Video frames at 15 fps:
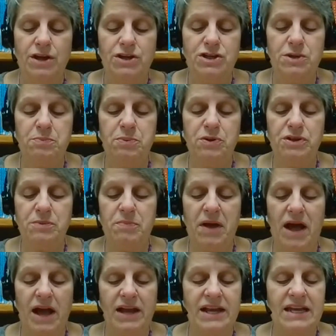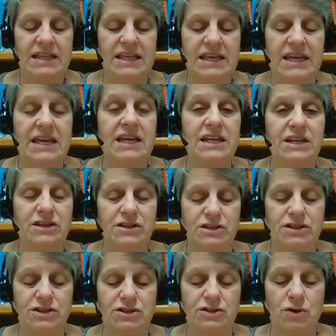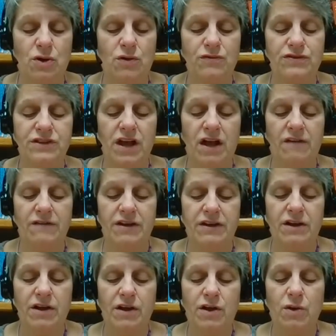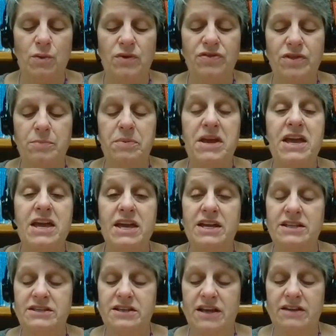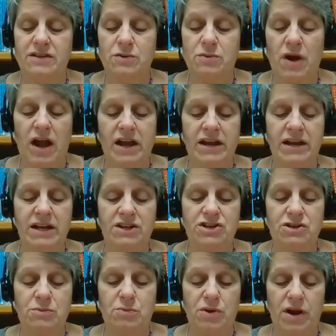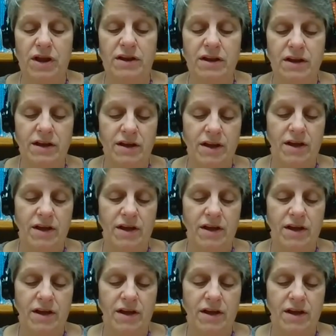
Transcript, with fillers: She put the pie in the heating stove's oven with the beans and the Ryan engine bread.